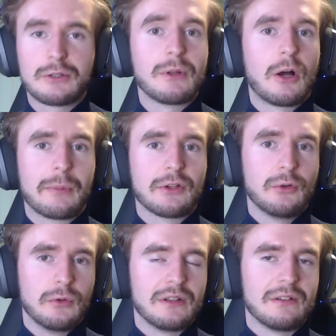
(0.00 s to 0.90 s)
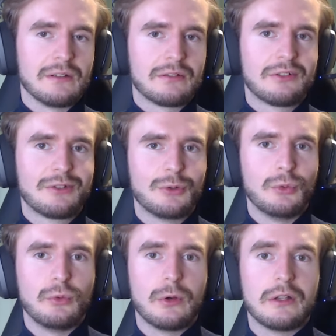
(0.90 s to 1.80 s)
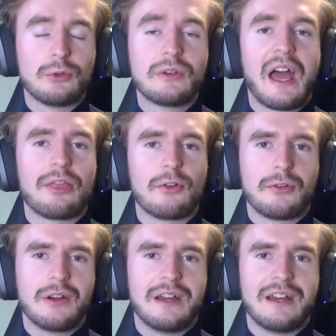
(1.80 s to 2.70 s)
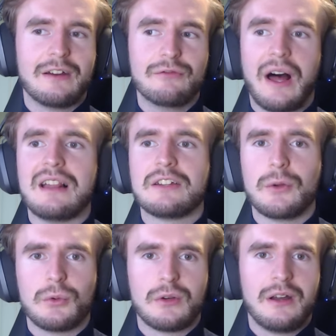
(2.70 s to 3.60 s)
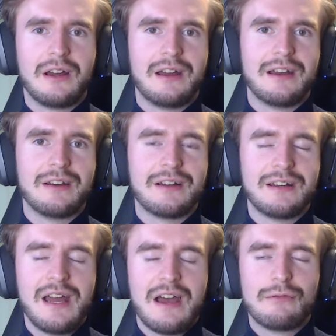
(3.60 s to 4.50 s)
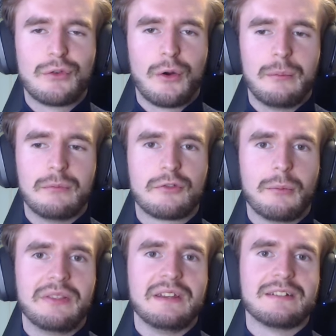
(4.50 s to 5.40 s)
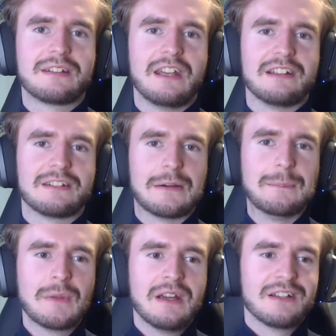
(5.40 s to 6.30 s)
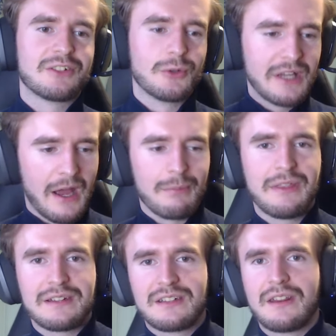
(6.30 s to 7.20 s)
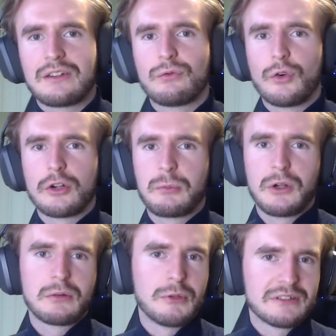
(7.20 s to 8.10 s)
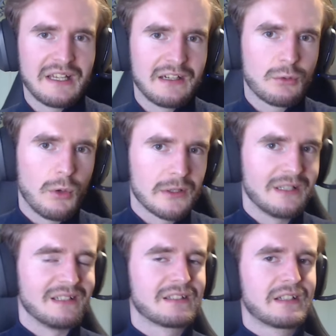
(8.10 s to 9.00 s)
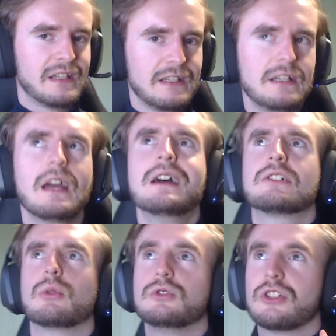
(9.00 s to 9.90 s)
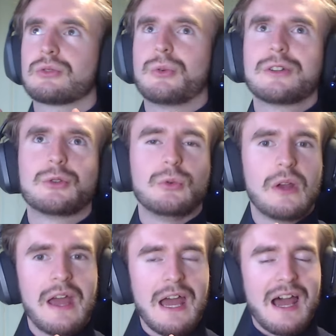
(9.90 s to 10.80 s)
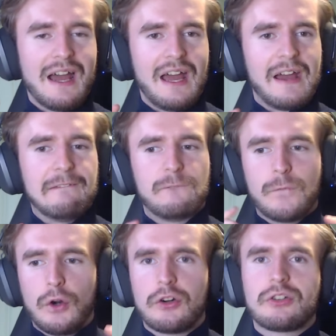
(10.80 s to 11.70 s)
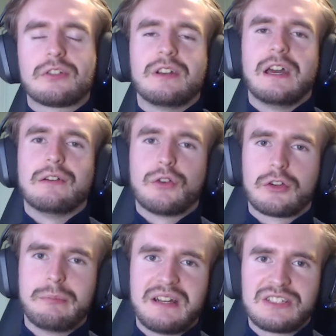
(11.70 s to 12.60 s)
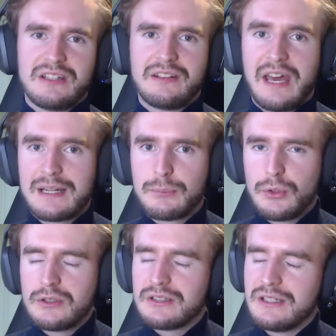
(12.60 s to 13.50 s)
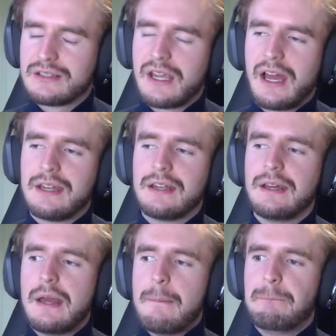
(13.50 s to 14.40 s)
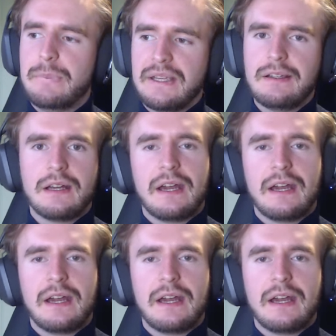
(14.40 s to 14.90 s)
opportunities to gather value from these data. So yeah, that's first principle. Data quality is key. So just want to first mention that point. It can be